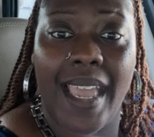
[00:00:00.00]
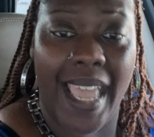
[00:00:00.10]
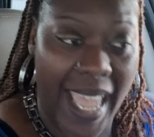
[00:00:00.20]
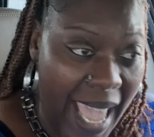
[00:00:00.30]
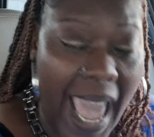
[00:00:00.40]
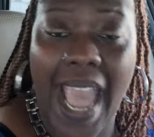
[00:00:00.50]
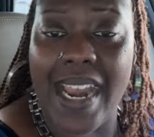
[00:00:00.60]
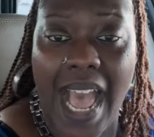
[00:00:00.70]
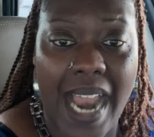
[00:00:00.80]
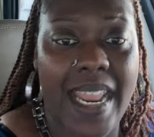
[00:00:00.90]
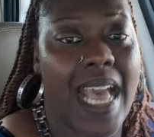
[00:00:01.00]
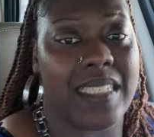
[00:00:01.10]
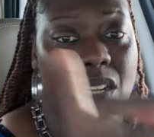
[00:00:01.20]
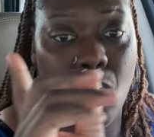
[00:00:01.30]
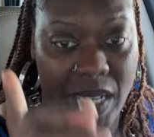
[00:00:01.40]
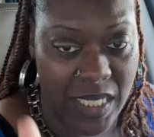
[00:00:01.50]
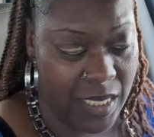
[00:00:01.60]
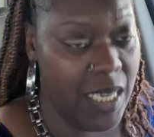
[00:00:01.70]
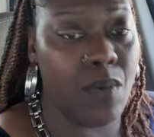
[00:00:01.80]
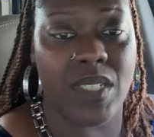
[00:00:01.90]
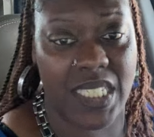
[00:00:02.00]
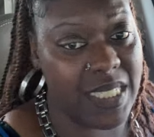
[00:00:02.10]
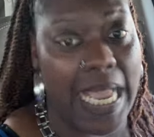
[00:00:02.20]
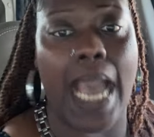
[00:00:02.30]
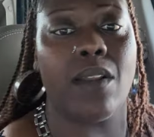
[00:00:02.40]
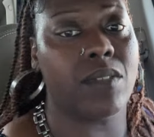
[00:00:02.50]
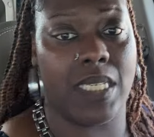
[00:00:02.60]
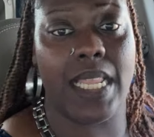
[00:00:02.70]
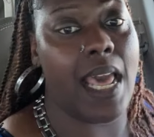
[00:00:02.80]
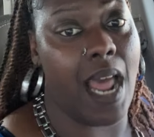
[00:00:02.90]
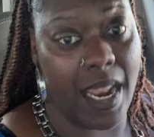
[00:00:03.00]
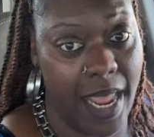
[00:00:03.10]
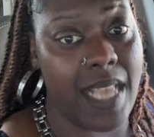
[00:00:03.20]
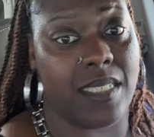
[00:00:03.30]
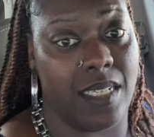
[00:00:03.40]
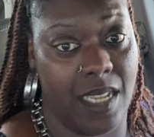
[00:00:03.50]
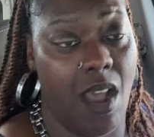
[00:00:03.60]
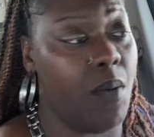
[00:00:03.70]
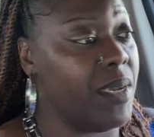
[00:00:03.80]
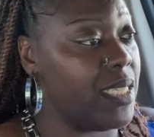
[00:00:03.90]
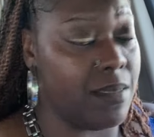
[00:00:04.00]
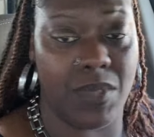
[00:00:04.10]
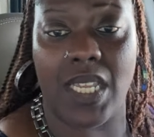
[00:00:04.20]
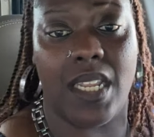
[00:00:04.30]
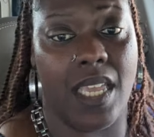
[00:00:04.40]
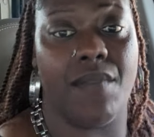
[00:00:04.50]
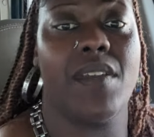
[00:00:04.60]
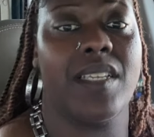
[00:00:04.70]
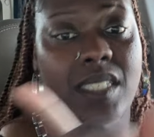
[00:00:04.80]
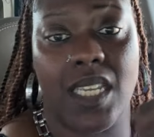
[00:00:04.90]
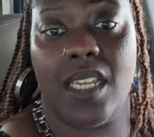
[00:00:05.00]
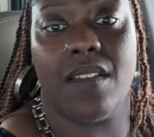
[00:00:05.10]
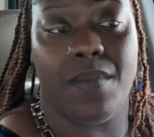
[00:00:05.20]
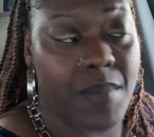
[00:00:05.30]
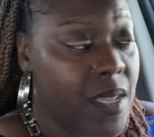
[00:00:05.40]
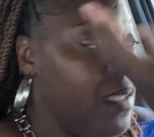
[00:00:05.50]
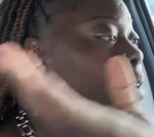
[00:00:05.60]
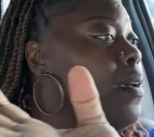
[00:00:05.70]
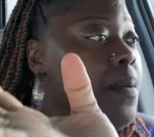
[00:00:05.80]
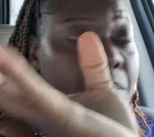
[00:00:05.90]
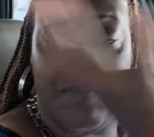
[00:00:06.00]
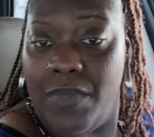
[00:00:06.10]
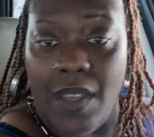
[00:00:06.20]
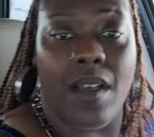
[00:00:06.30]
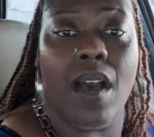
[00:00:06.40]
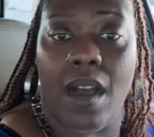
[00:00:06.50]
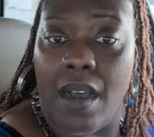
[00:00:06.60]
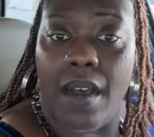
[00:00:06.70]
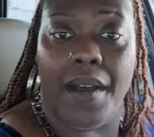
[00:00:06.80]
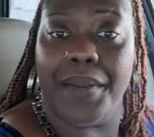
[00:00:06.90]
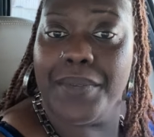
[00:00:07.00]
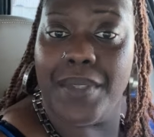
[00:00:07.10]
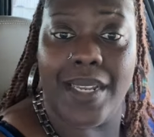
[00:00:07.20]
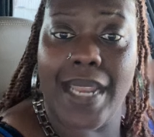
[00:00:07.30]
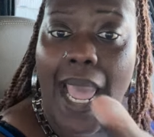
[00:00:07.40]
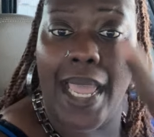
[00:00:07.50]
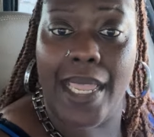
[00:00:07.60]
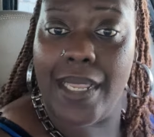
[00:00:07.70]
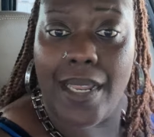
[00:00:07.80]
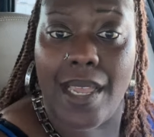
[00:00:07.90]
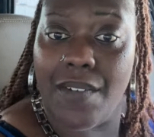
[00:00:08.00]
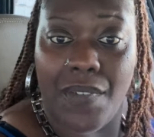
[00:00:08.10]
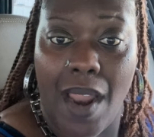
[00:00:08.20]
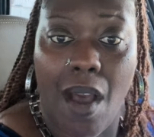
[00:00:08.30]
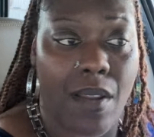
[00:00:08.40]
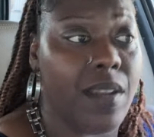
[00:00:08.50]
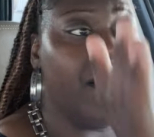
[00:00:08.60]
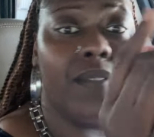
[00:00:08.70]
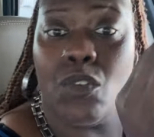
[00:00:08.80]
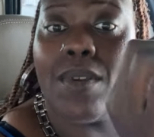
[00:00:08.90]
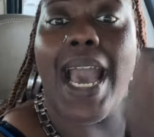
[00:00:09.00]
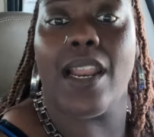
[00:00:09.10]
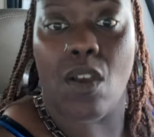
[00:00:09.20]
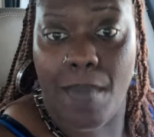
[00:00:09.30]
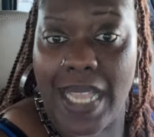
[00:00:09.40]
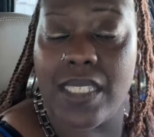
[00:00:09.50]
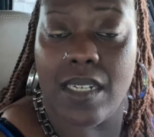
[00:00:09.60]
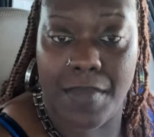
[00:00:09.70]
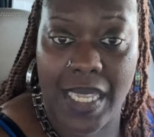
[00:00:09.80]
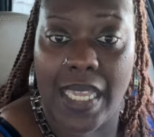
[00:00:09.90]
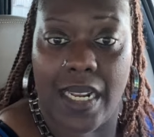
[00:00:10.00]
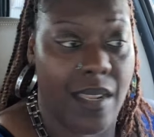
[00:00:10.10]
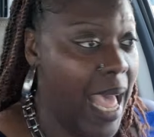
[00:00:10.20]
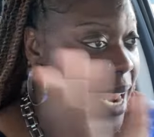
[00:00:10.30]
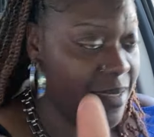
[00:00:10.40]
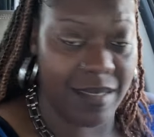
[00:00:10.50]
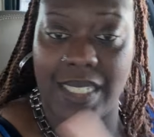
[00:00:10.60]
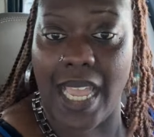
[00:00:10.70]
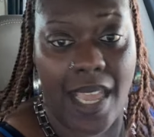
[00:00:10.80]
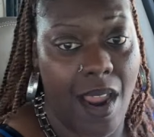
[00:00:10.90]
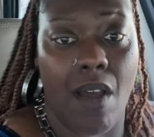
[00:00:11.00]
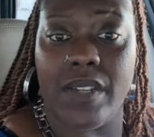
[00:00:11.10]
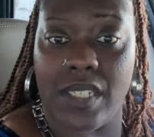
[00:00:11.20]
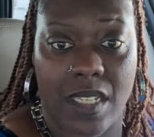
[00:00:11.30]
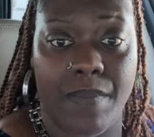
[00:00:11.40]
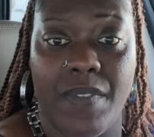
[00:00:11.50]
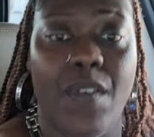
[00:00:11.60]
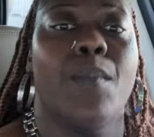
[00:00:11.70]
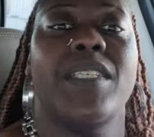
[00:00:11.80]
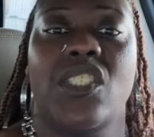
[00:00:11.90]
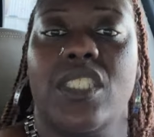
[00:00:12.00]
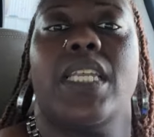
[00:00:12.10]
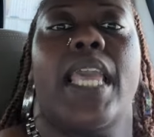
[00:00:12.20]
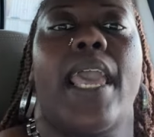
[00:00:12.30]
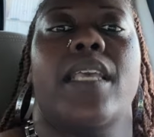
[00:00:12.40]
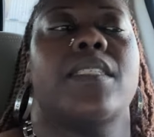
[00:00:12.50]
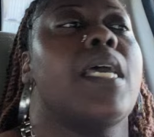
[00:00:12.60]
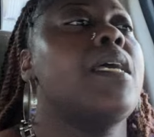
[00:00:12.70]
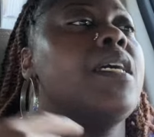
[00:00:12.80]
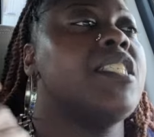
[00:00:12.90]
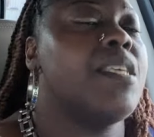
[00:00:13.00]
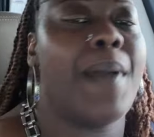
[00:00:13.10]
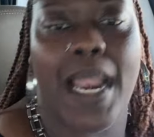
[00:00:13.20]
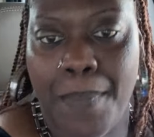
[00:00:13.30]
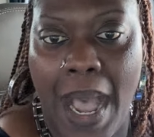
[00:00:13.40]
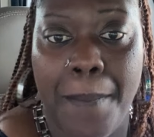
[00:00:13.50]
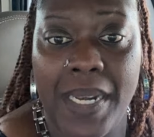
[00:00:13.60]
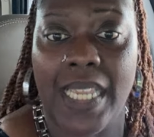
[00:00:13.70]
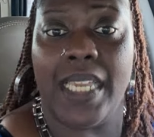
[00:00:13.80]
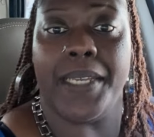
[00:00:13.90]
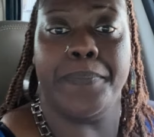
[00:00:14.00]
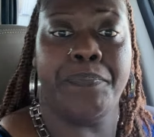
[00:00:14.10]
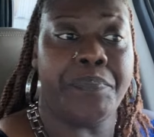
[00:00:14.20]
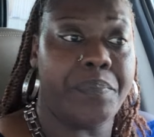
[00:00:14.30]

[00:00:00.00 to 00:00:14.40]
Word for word: and had the audacity, which he was entitled to that audacity, y'all, because I'm telling you, if you ain't seen the the uh the day he left and all the you gotta go back to the beginning. I didn't said all this stuff before, but just in case somebody popping in